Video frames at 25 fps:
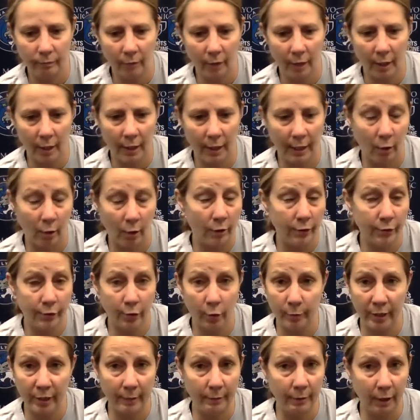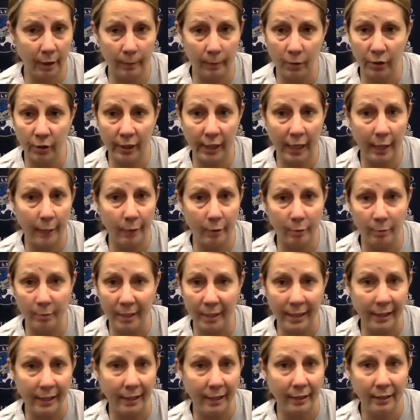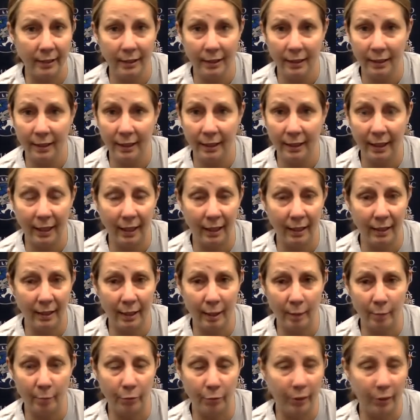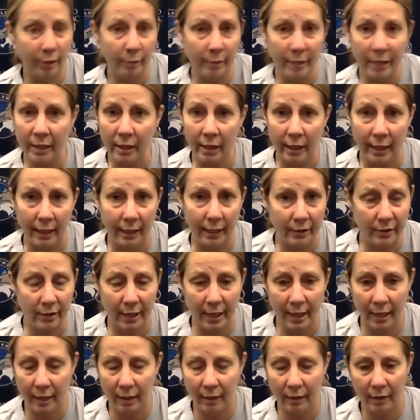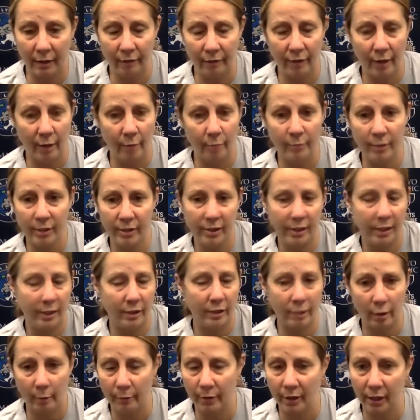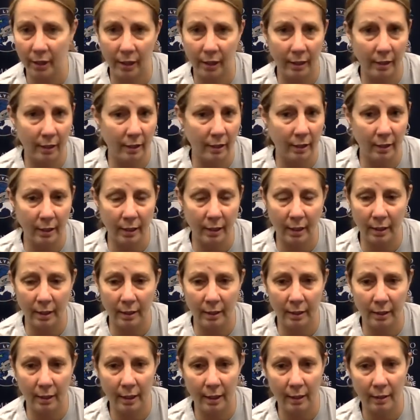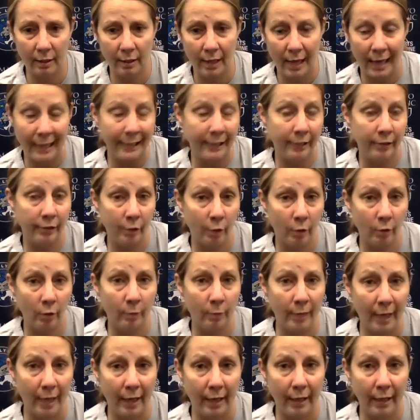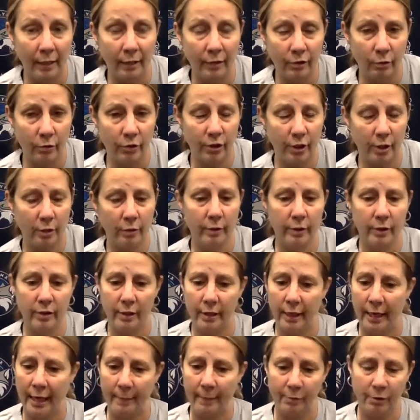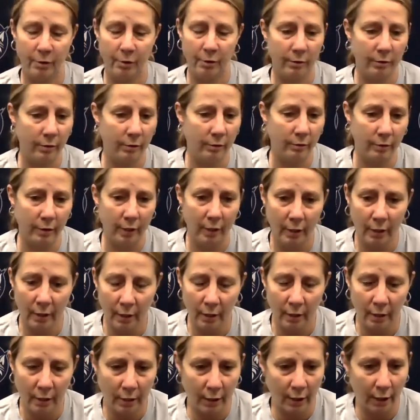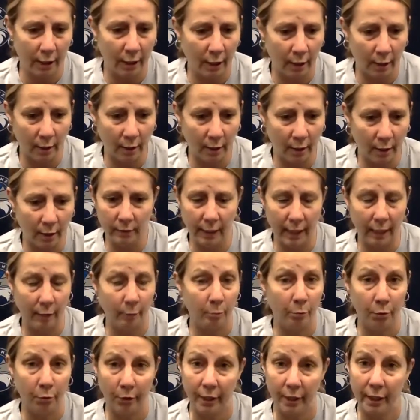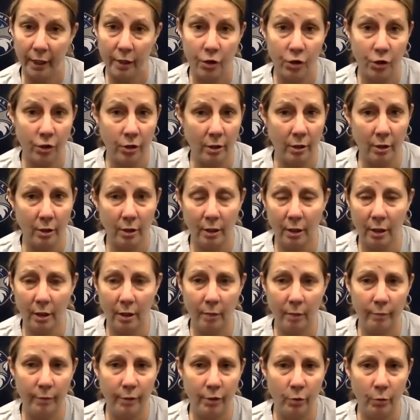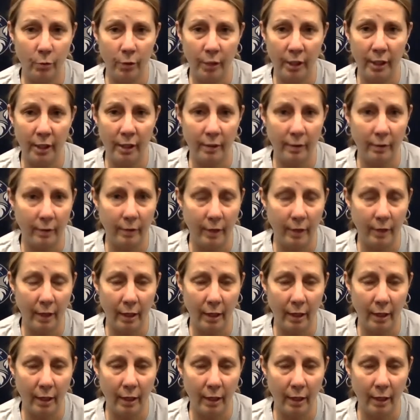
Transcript: And also be able to communicate with me and bring me things, like if I'm missing something and I need to know about it. So Still is an absolute kind of bridge between